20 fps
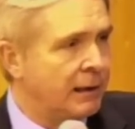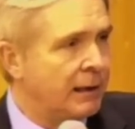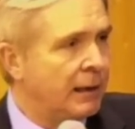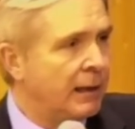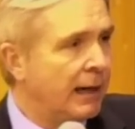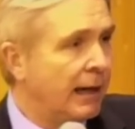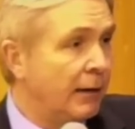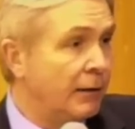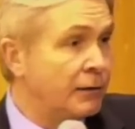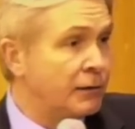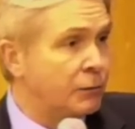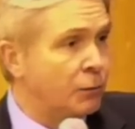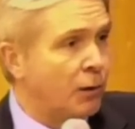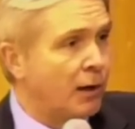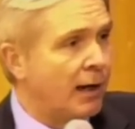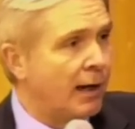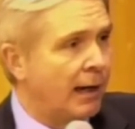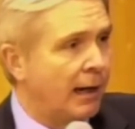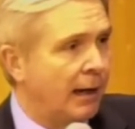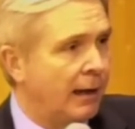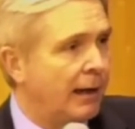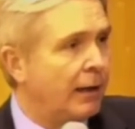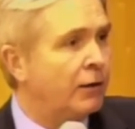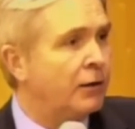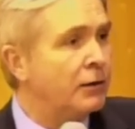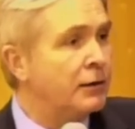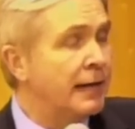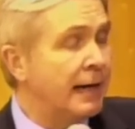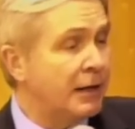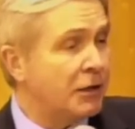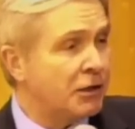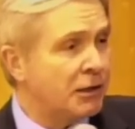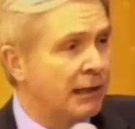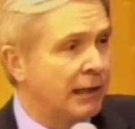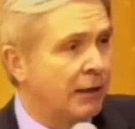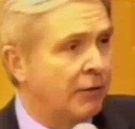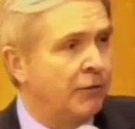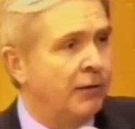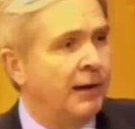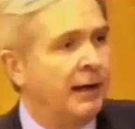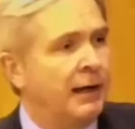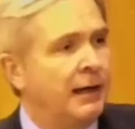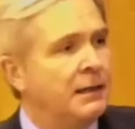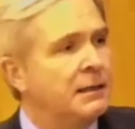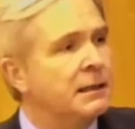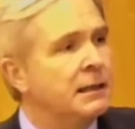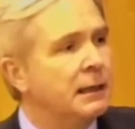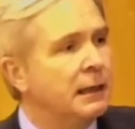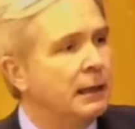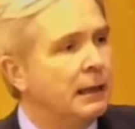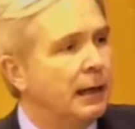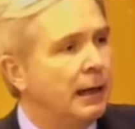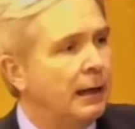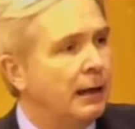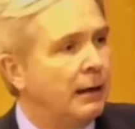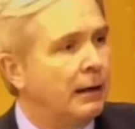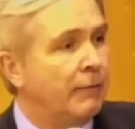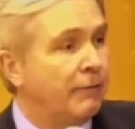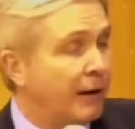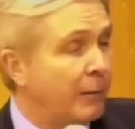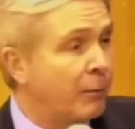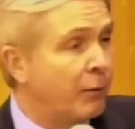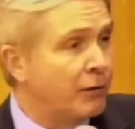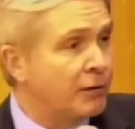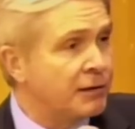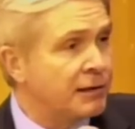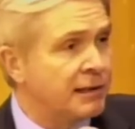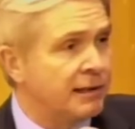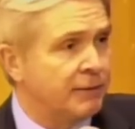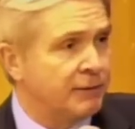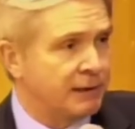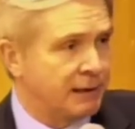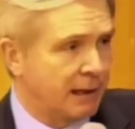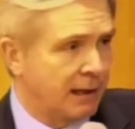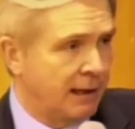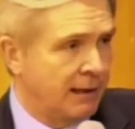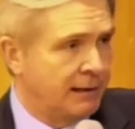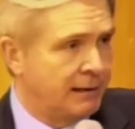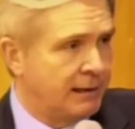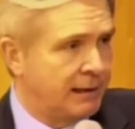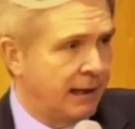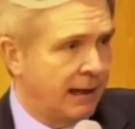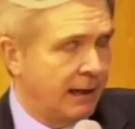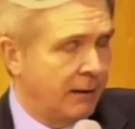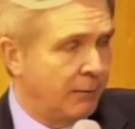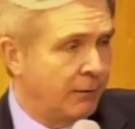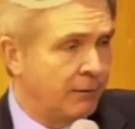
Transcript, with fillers: Elsewhere, it could actually create uh, a very positive skyscape